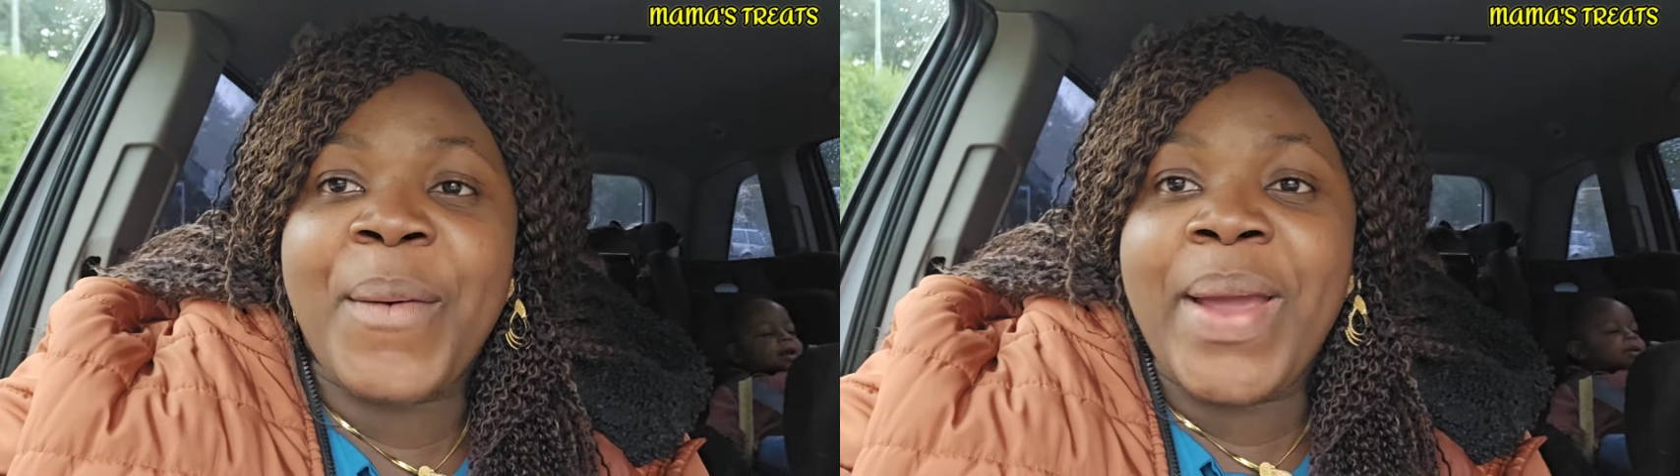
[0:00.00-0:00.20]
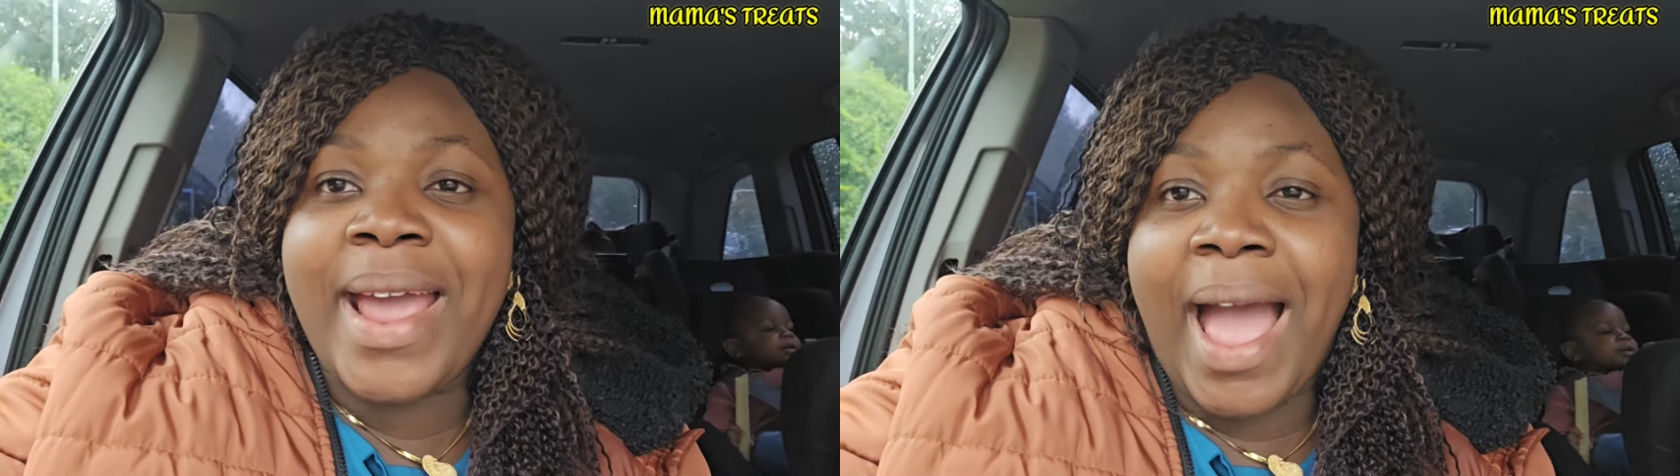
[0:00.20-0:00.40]

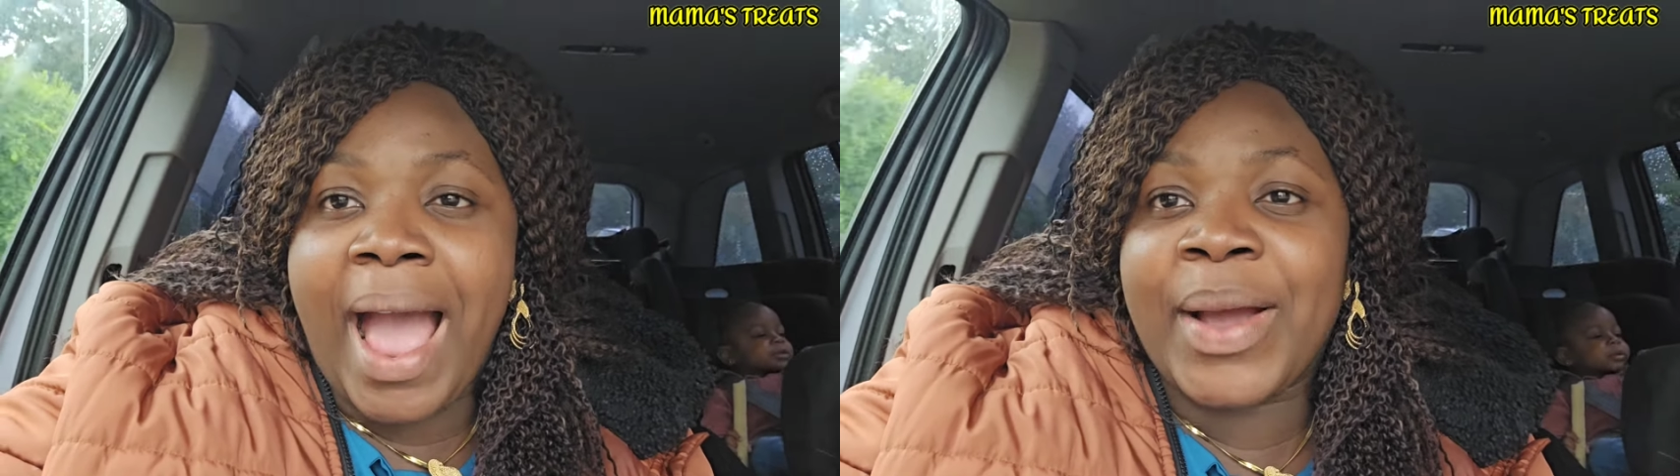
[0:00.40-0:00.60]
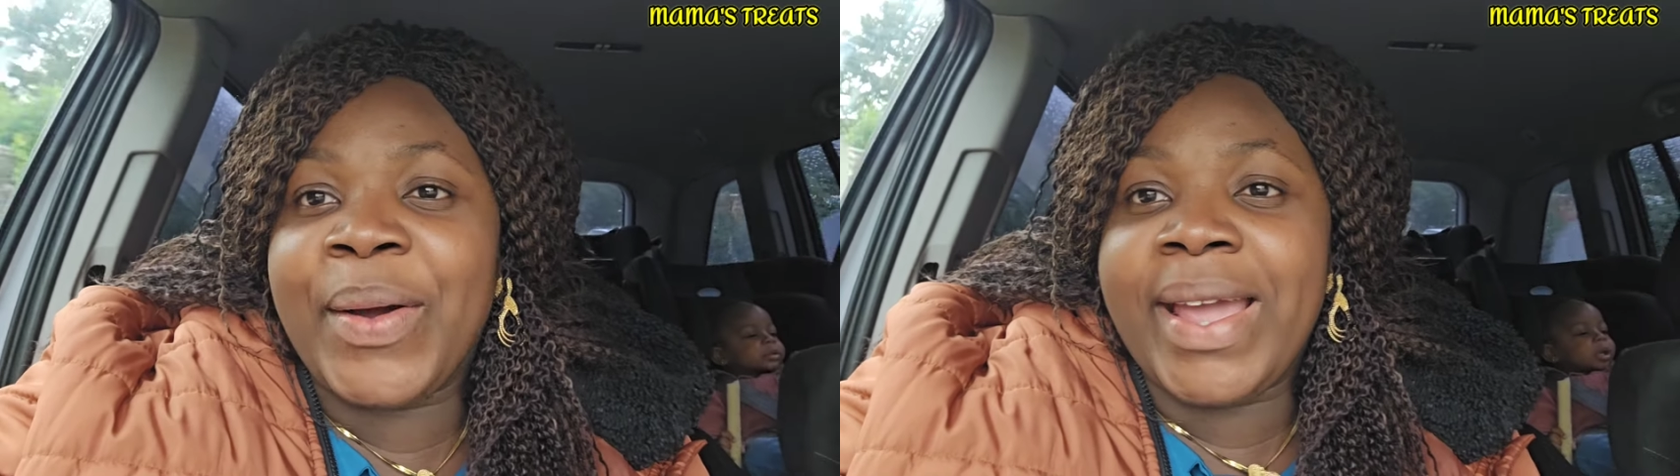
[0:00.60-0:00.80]
we
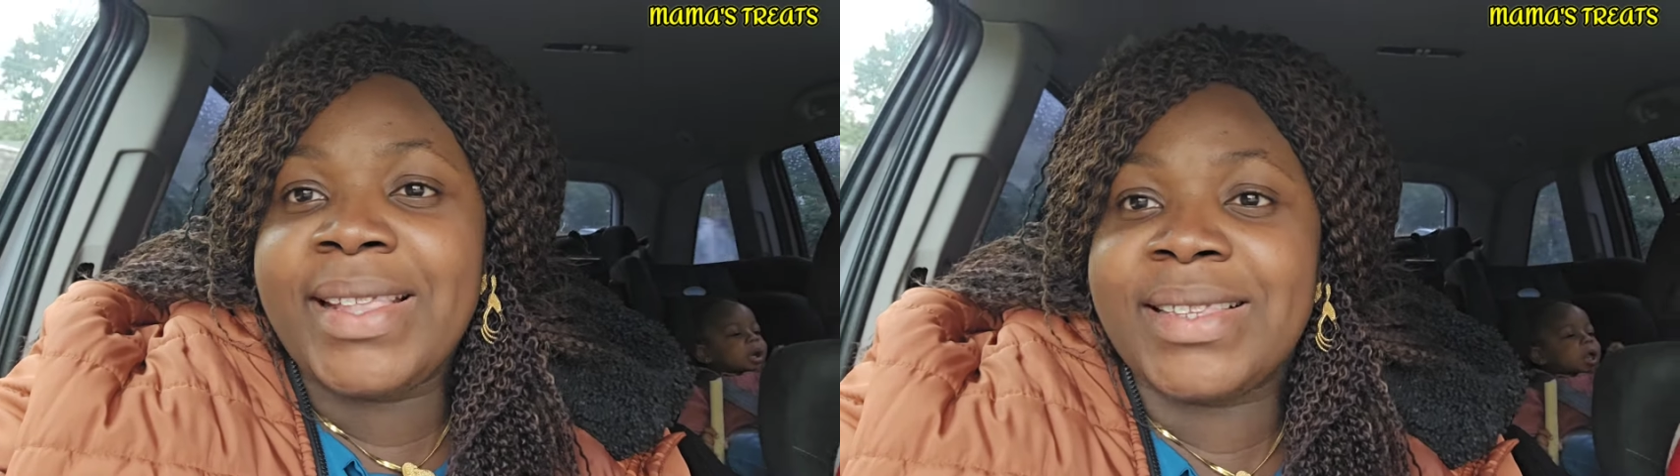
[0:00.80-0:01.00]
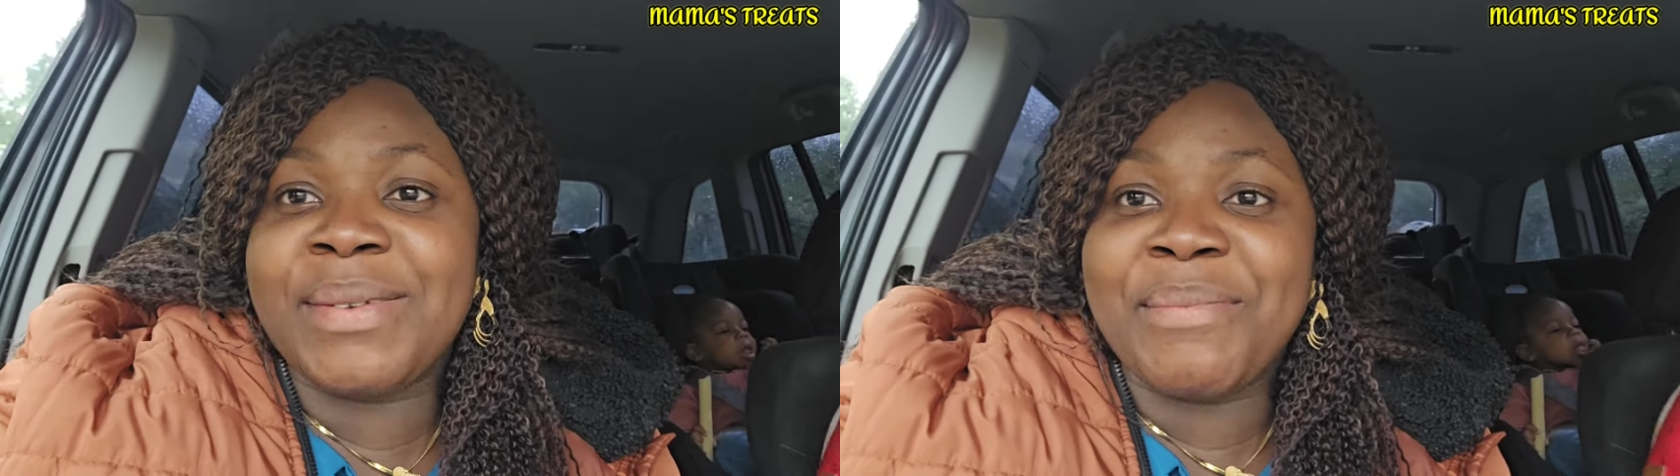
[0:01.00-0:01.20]
are
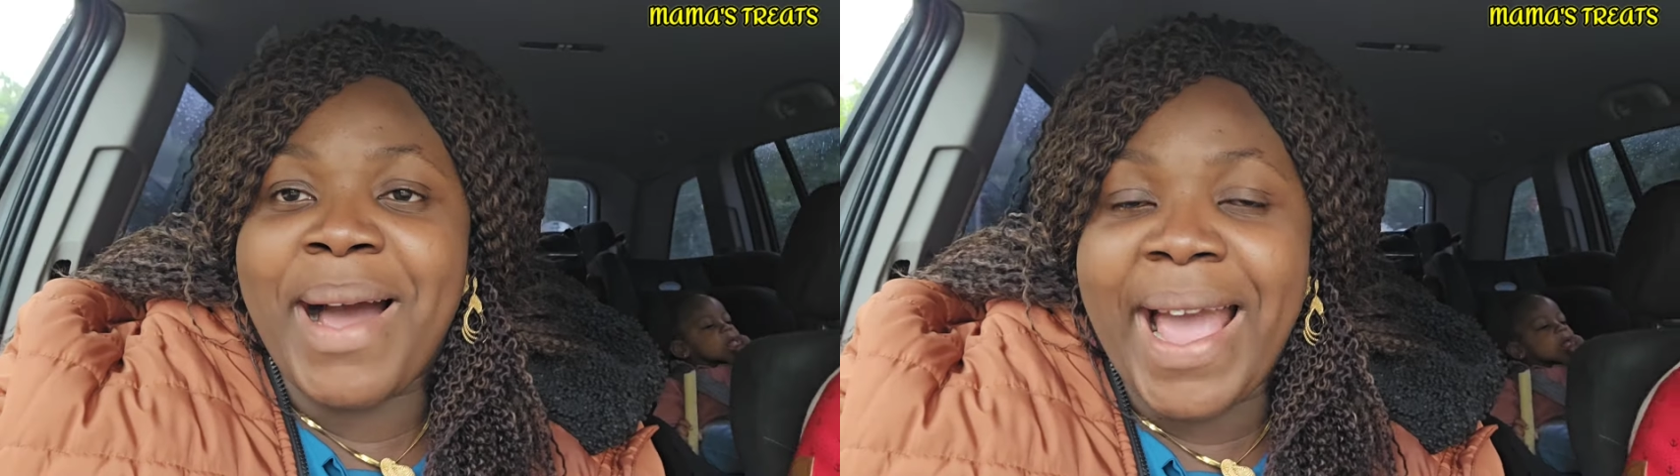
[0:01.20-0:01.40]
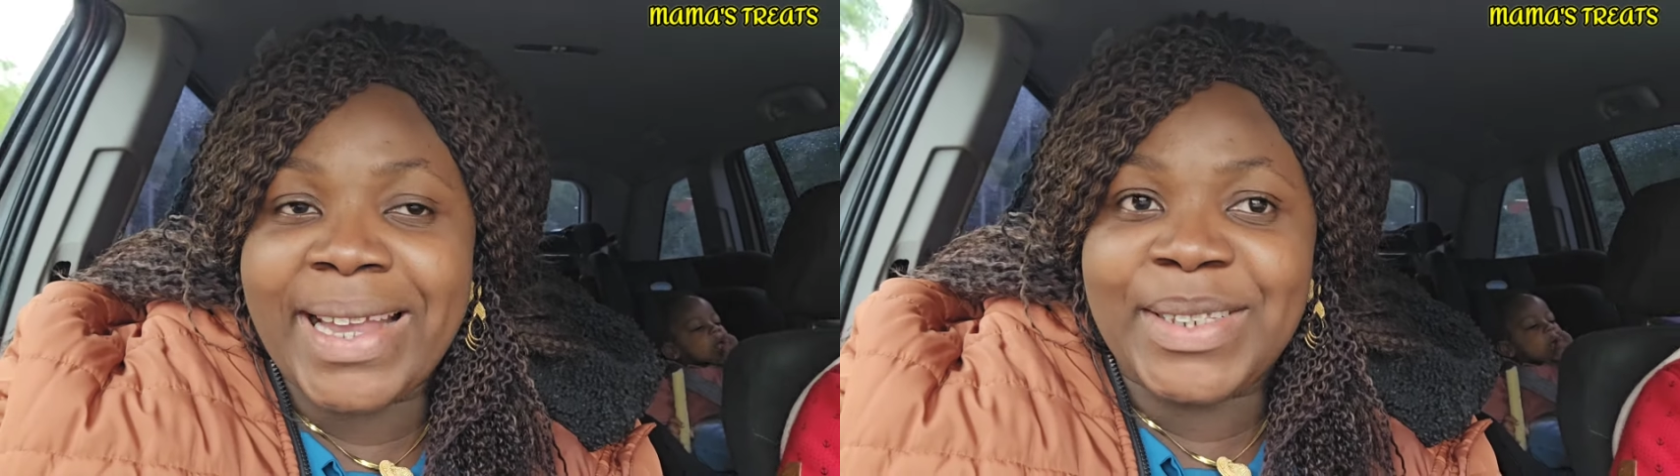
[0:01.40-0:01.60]
going to
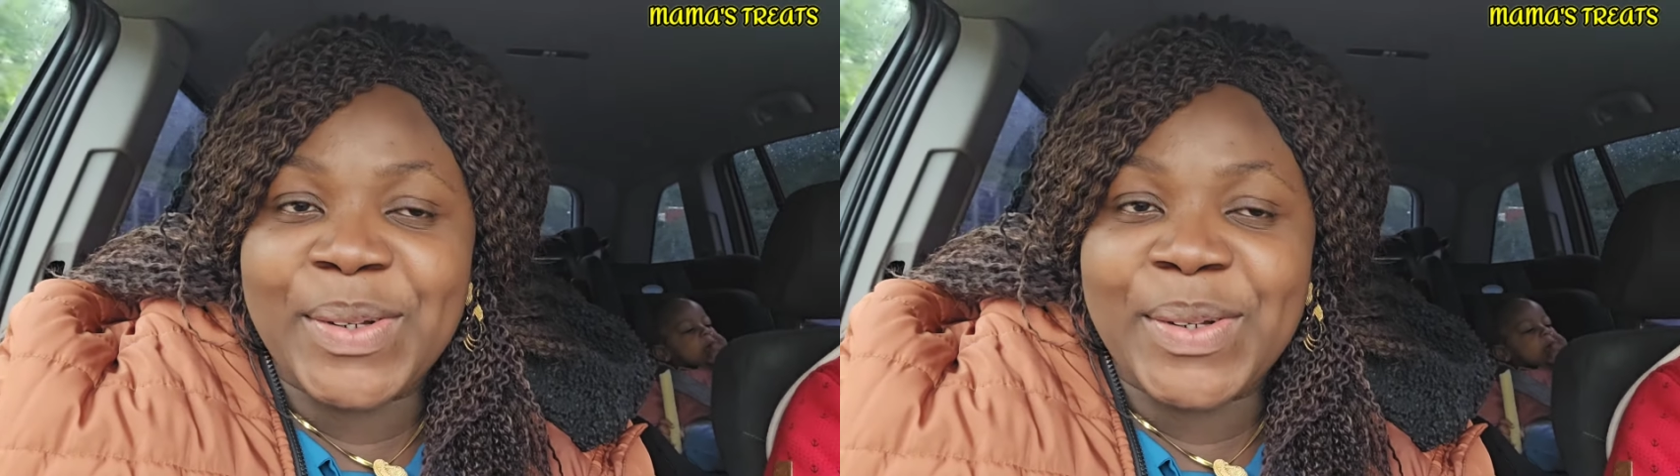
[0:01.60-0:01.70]
my